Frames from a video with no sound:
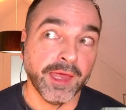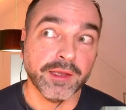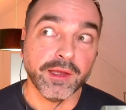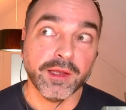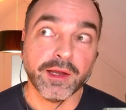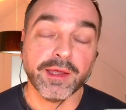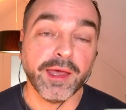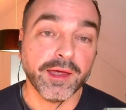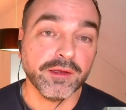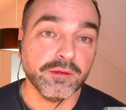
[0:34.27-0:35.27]
And I
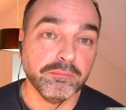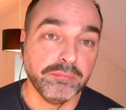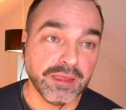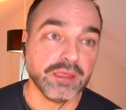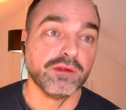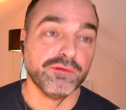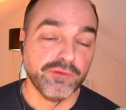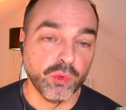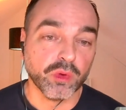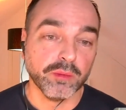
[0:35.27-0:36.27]
added built
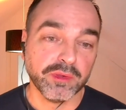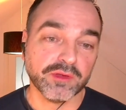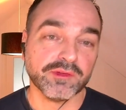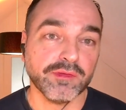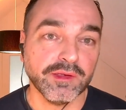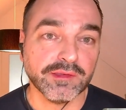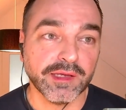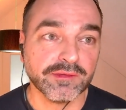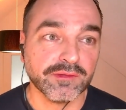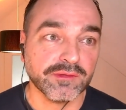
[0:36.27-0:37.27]
for because I think
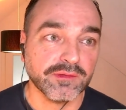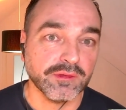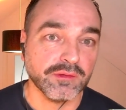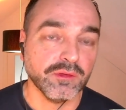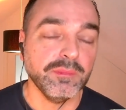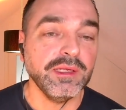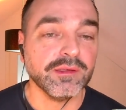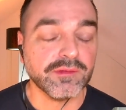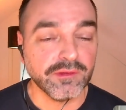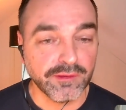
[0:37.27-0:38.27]
that's, to me,
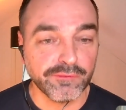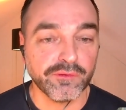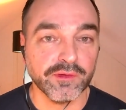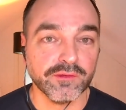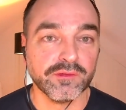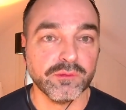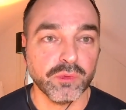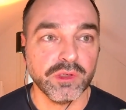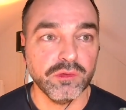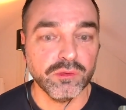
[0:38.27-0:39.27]
it's a difference
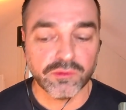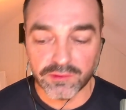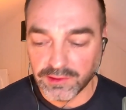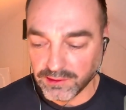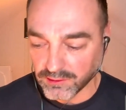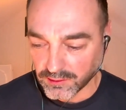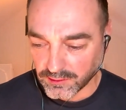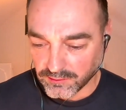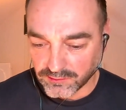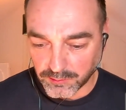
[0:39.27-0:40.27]
when you see
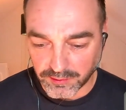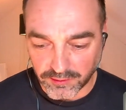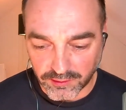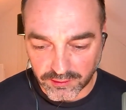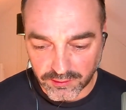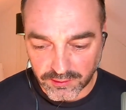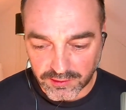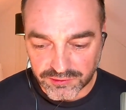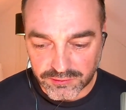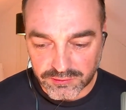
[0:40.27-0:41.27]
some of the
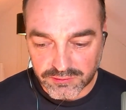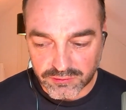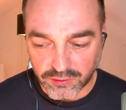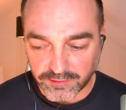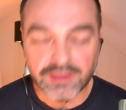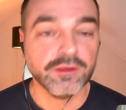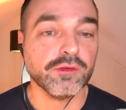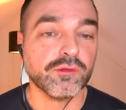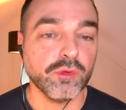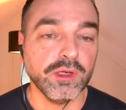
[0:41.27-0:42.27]
sort of
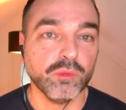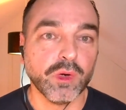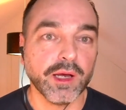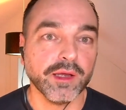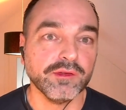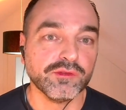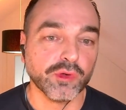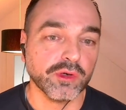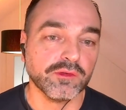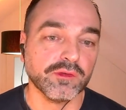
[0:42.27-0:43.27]
industry-wide
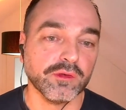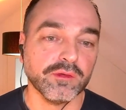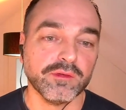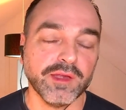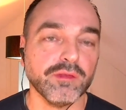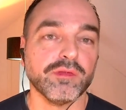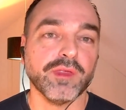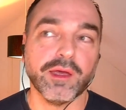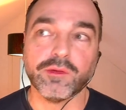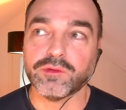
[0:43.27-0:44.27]
charts on
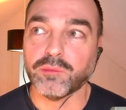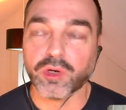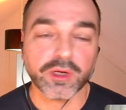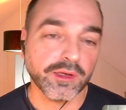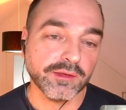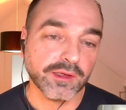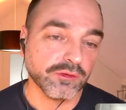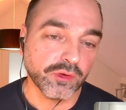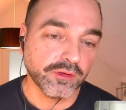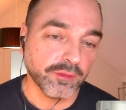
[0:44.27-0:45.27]
10,000 marketing
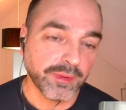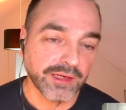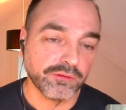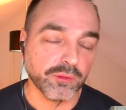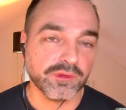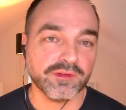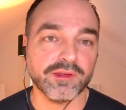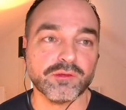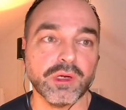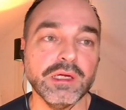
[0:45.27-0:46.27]
technology platforms,
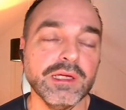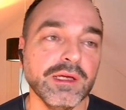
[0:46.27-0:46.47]
etc.